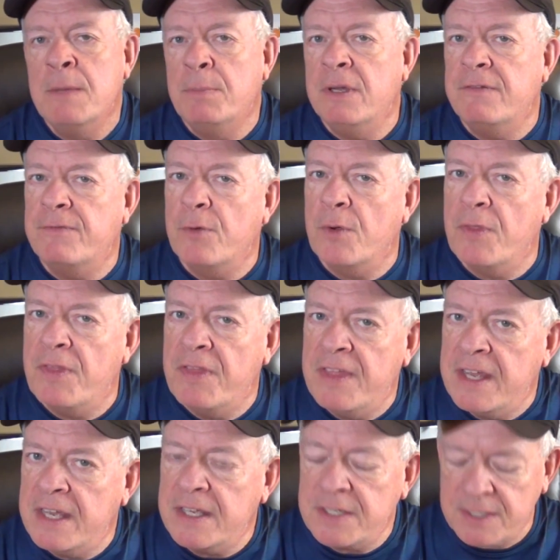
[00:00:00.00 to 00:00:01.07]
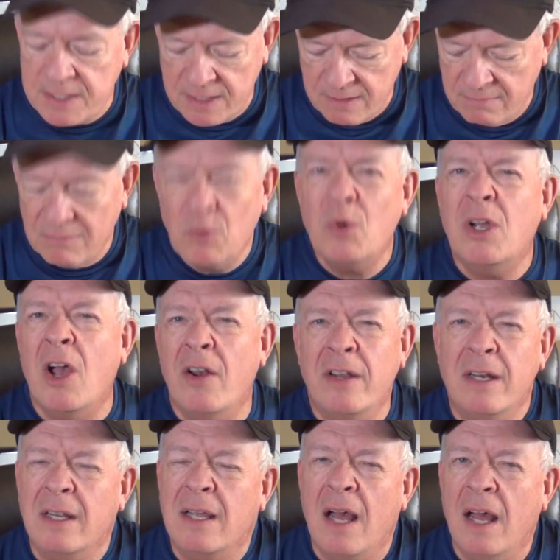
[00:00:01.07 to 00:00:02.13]
But for this, we'll call
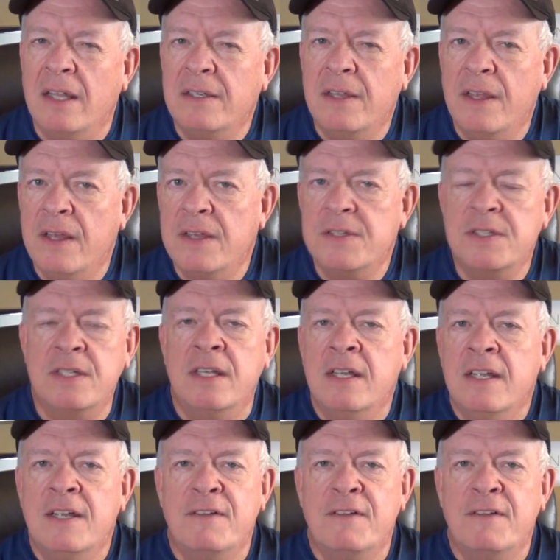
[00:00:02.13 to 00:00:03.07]
it a contest.